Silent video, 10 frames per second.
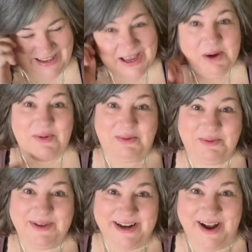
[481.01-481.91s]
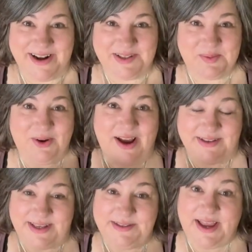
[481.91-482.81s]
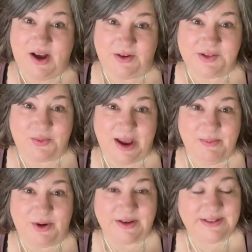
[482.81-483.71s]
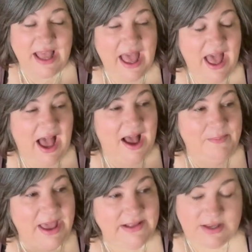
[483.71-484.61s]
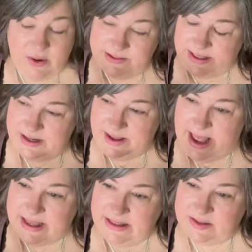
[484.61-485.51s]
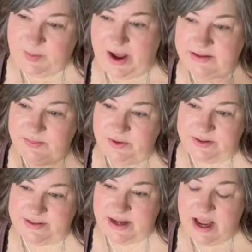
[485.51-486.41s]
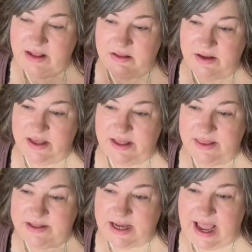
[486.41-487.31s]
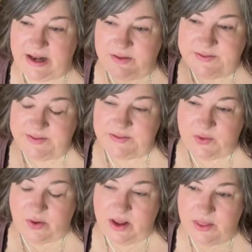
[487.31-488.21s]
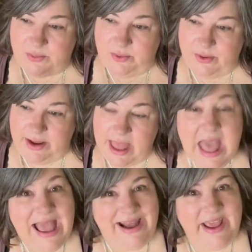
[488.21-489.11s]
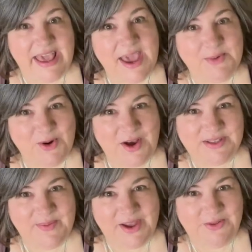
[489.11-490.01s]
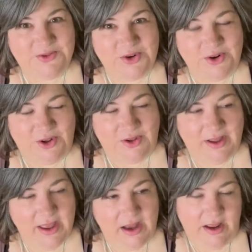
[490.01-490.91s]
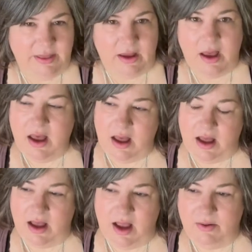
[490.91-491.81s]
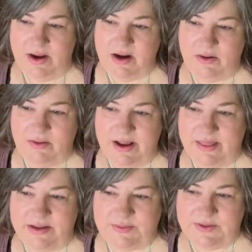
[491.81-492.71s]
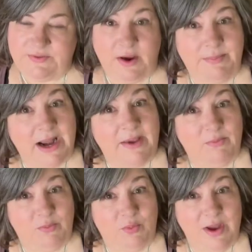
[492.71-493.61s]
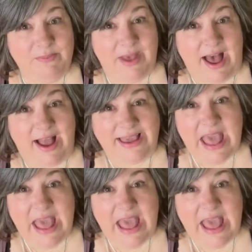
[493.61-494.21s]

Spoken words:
Probably not a surprise, since I also write books. And so I was unpacking this box of books and kind of looking at the titles and sorting through it, and I came across my old journal. And I thought, I wonder what this was from, and I went back,